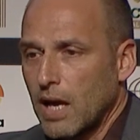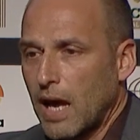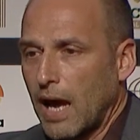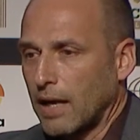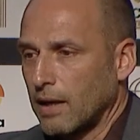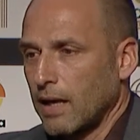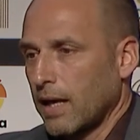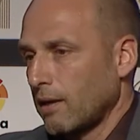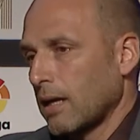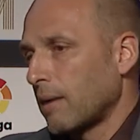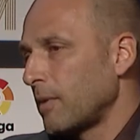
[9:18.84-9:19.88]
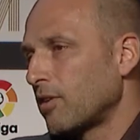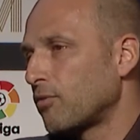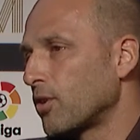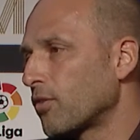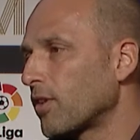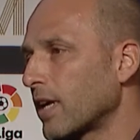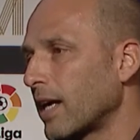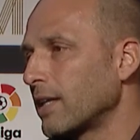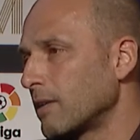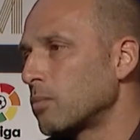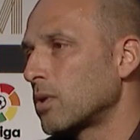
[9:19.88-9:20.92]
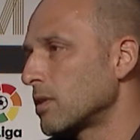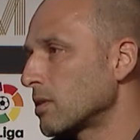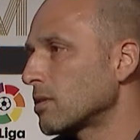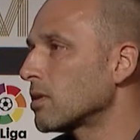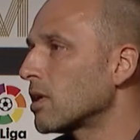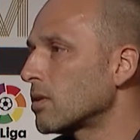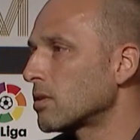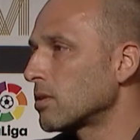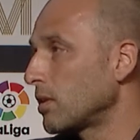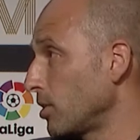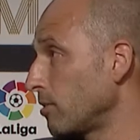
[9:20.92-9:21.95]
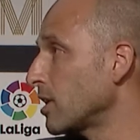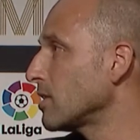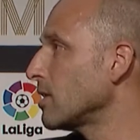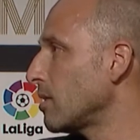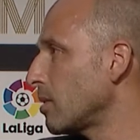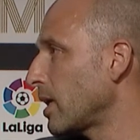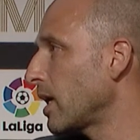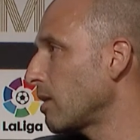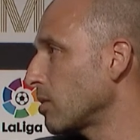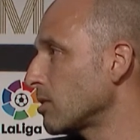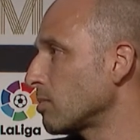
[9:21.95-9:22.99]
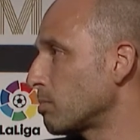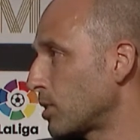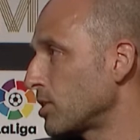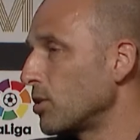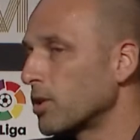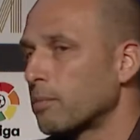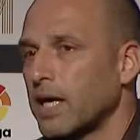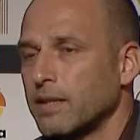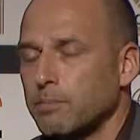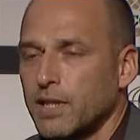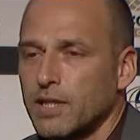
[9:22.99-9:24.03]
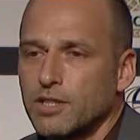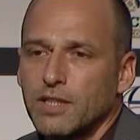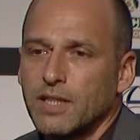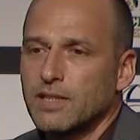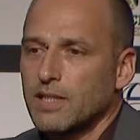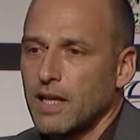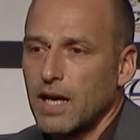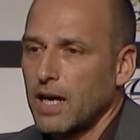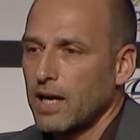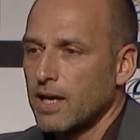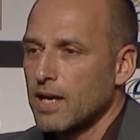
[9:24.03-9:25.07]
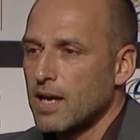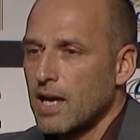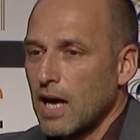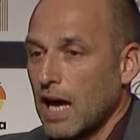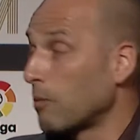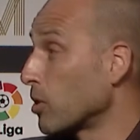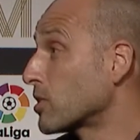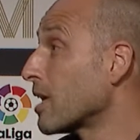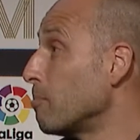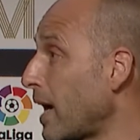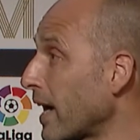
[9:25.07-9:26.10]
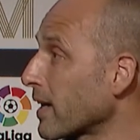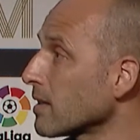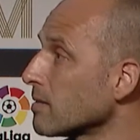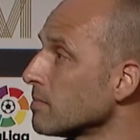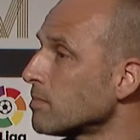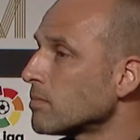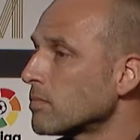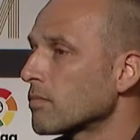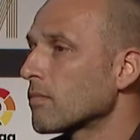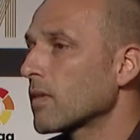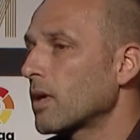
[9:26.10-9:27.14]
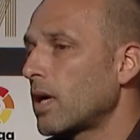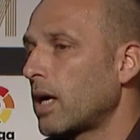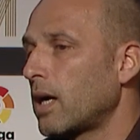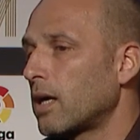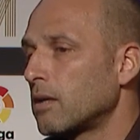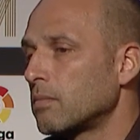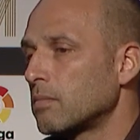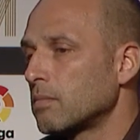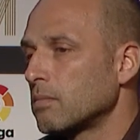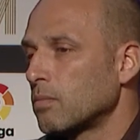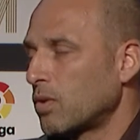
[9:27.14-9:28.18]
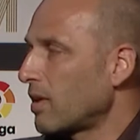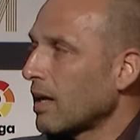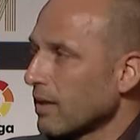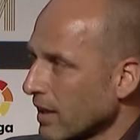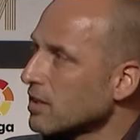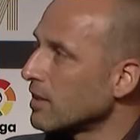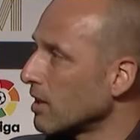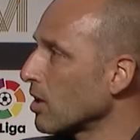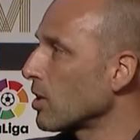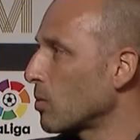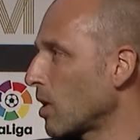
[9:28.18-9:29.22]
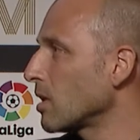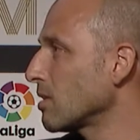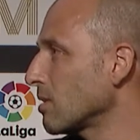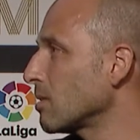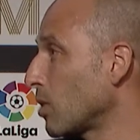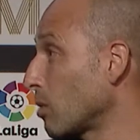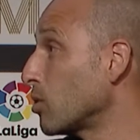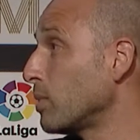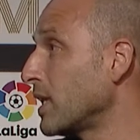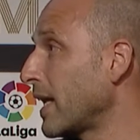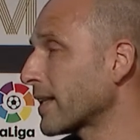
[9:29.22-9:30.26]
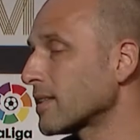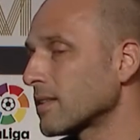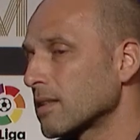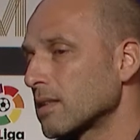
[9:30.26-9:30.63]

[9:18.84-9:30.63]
and, and I mean, the first thing I did was to go to the university where I was pursuing my PhD and say, I, I won't come back um, without actually knowing what, what would be next.